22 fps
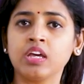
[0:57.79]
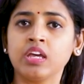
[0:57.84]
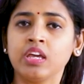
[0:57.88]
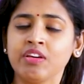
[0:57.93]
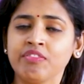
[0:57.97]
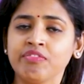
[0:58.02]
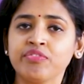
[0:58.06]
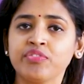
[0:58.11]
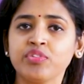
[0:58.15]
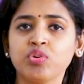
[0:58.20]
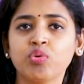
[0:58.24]

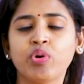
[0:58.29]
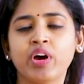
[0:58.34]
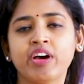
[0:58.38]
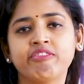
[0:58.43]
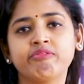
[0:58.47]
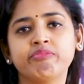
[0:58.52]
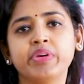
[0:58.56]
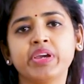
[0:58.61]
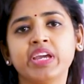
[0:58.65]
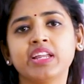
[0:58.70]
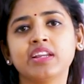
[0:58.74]
If you
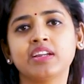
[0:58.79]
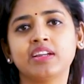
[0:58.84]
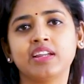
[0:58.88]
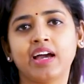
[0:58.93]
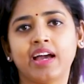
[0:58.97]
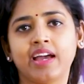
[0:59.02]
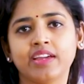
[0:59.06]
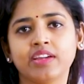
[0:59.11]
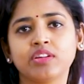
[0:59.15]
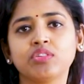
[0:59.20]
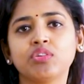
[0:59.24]
have been
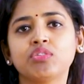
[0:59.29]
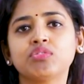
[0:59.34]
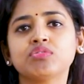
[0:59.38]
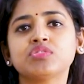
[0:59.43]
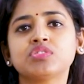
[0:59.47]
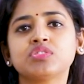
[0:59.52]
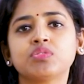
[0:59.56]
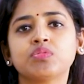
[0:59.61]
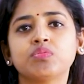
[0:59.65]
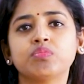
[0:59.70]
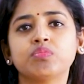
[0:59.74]
diagnosed